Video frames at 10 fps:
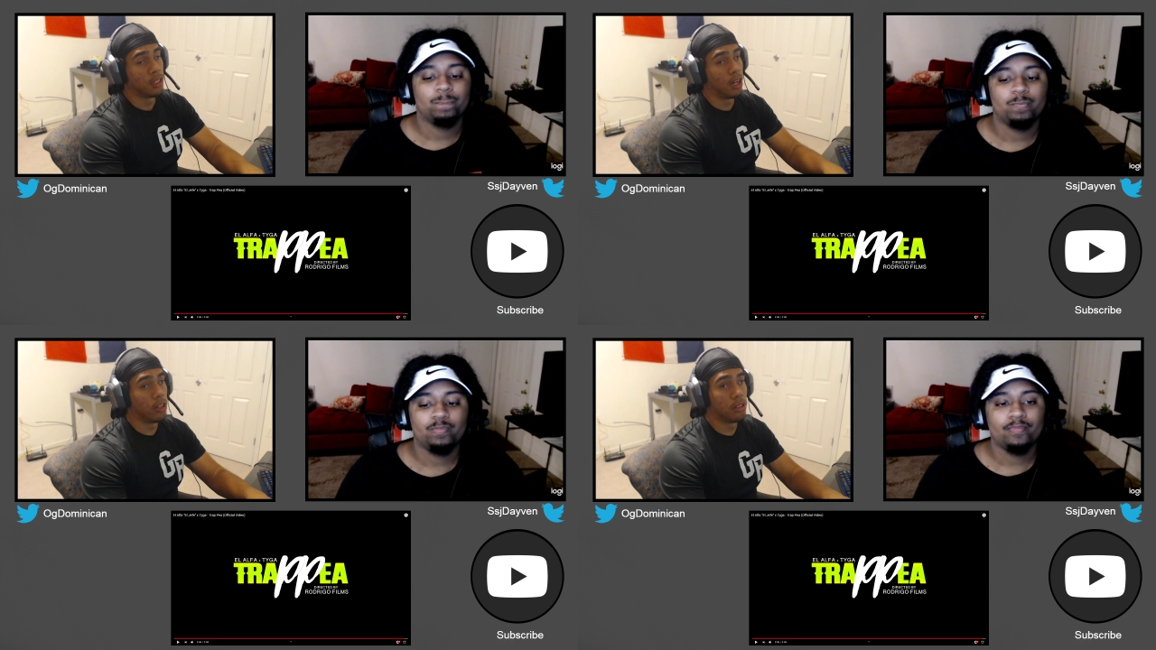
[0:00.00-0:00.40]

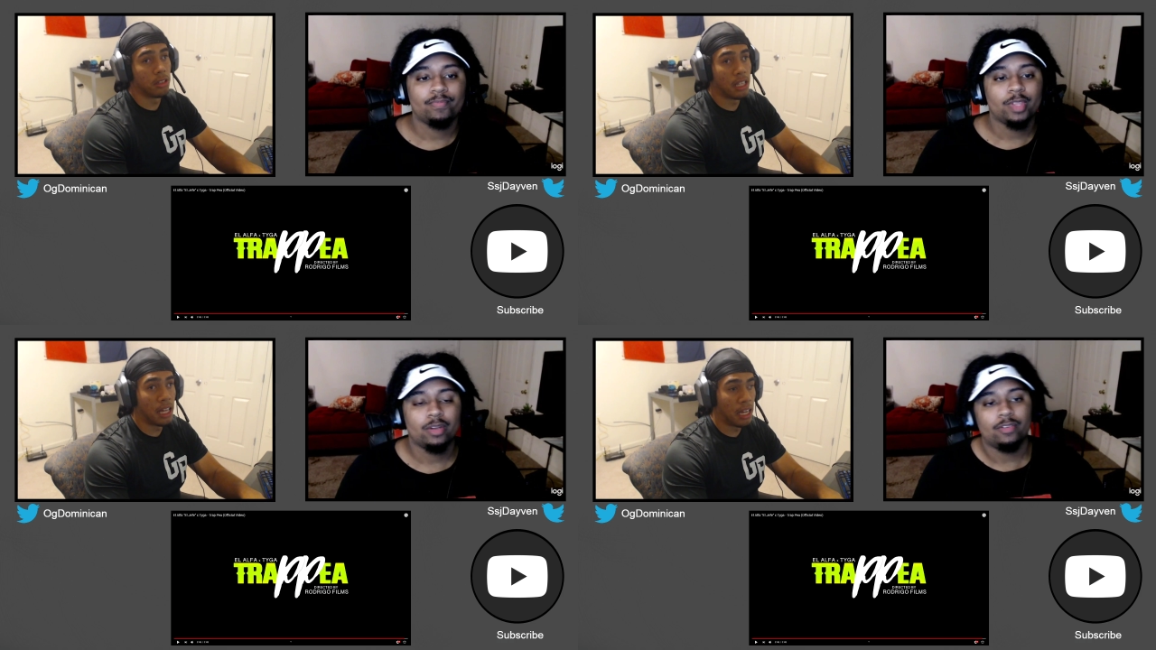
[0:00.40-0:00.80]
Speaker 1: Other
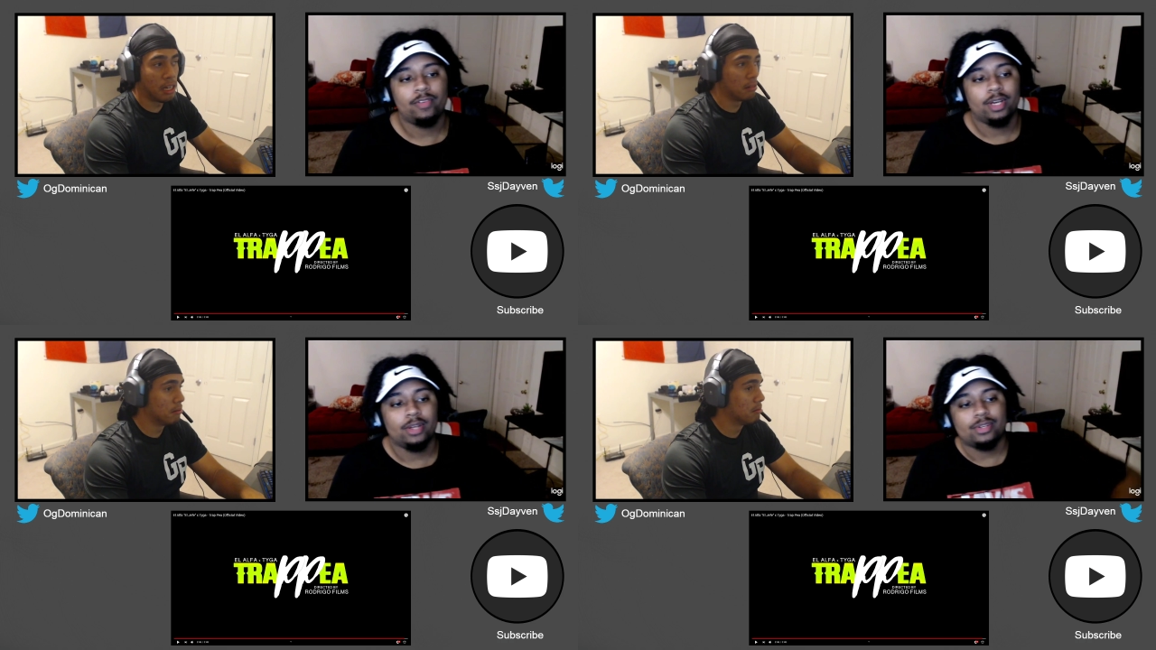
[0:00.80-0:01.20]
than that, follow
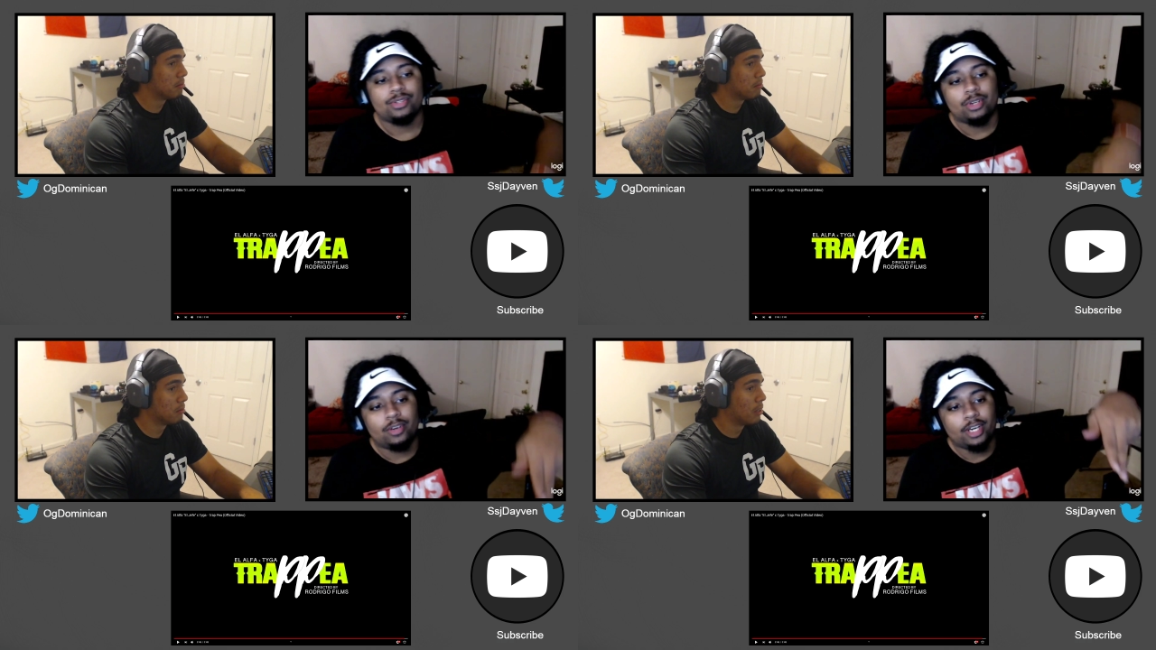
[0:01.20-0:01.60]
us on Twitter
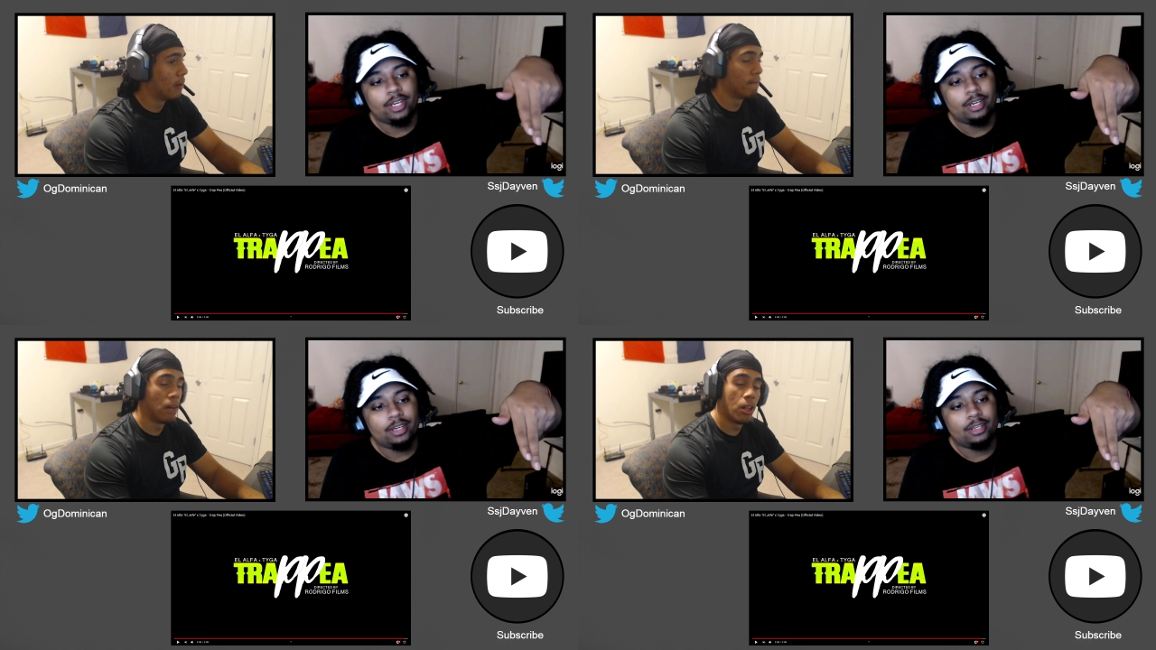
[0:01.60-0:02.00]
right
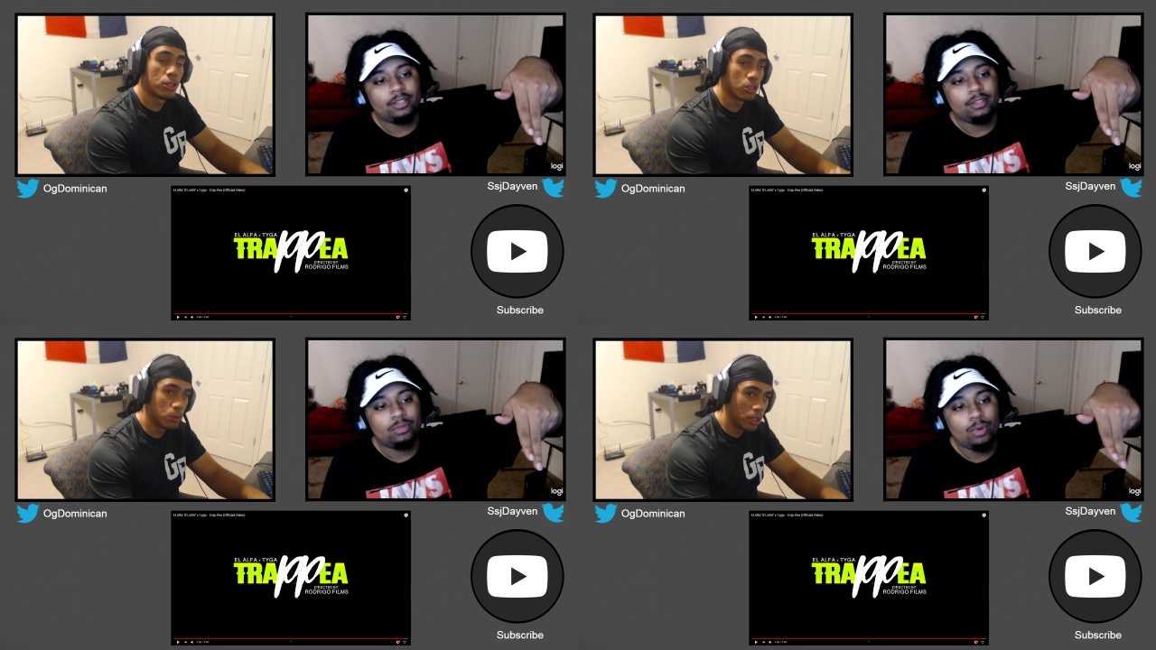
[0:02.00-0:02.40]
here. Follow
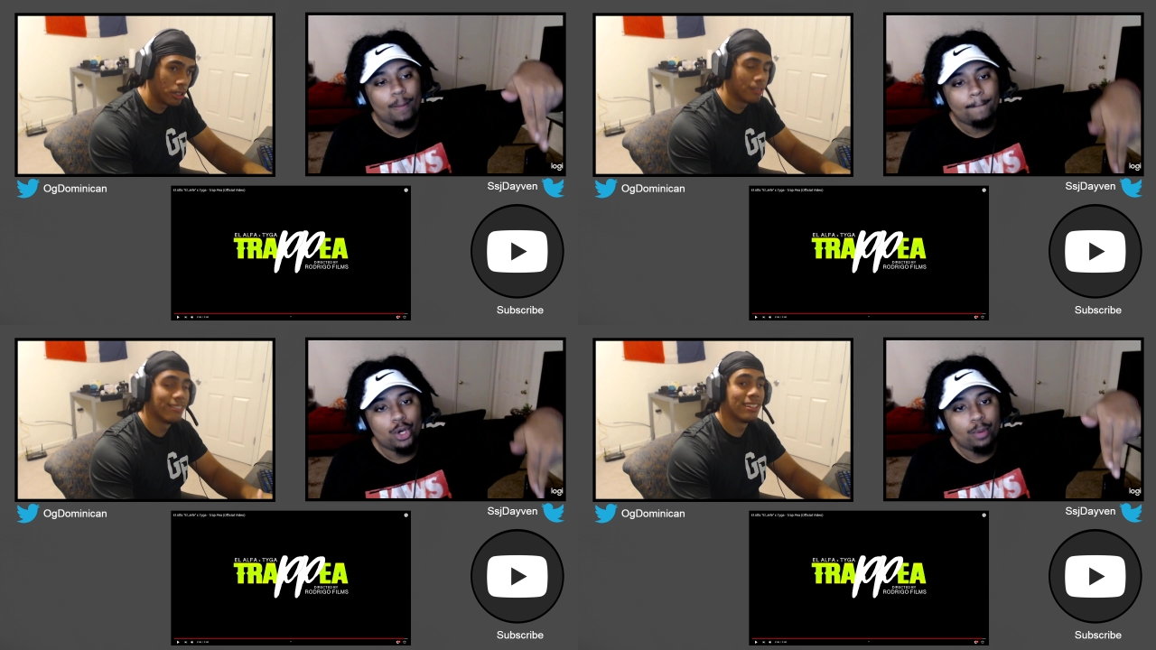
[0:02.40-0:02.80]
us on
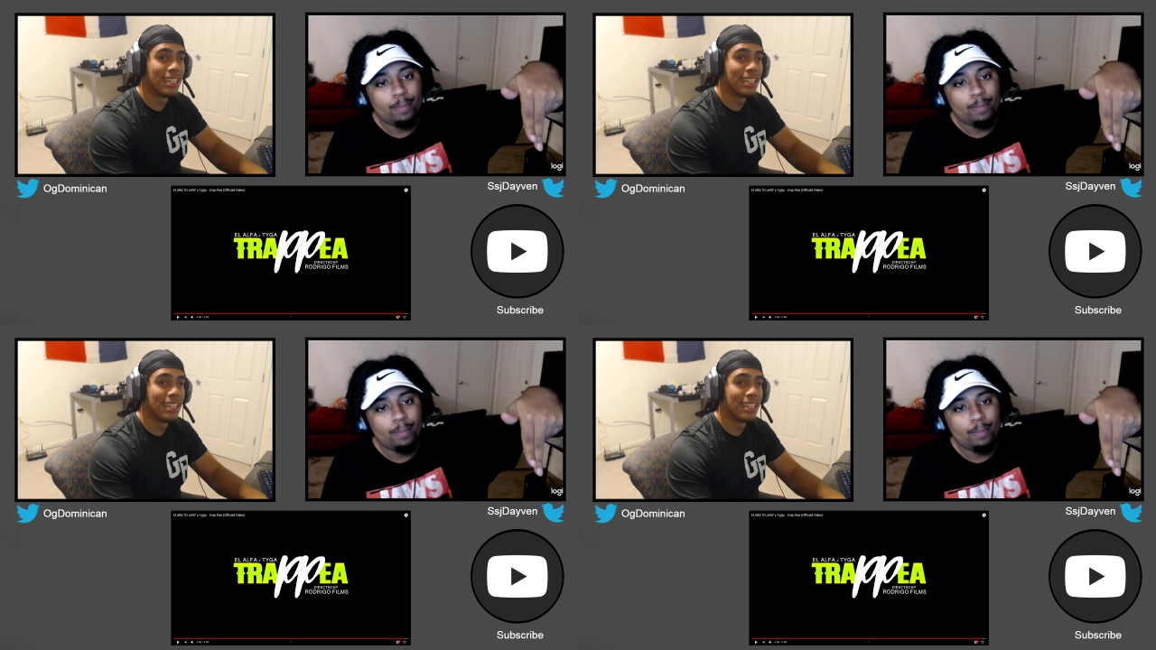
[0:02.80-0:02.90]
Twitter.